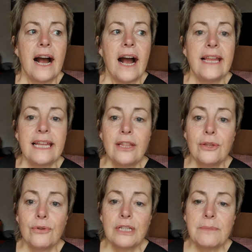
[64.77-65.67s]
I then
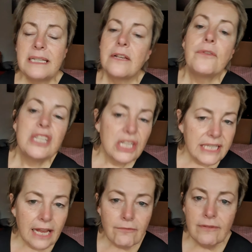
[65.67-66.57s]
thought to myself, I'll just
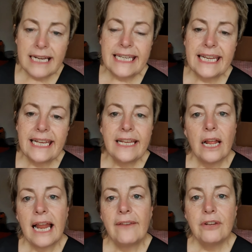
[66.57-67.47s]
get ready,
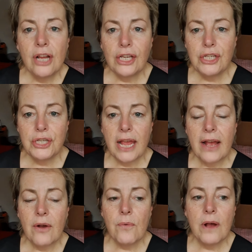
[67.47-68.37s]
I'll have a nice
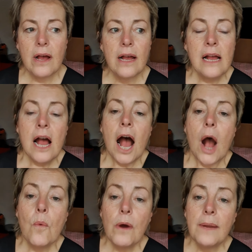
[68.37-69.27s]
shower.
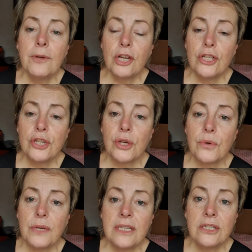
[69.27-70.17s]
What I'm going to
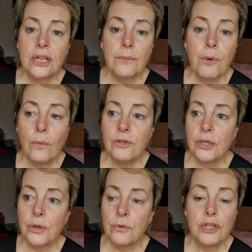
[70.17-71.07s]
do is going to pop
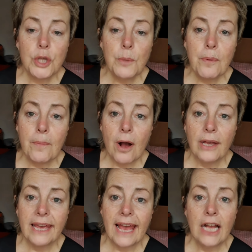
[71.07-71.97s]
to the
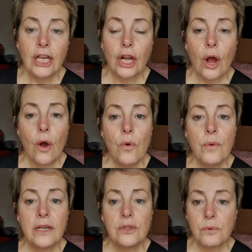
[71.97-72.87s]
supermarket and get a whole
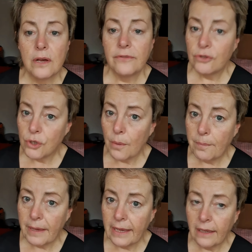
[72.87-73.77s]
week's worth of
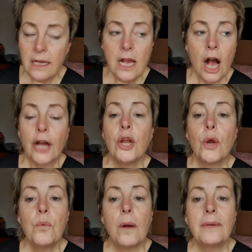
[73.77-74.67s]
shopping. I know
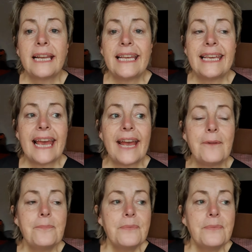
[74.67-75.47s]
what I'm going to get.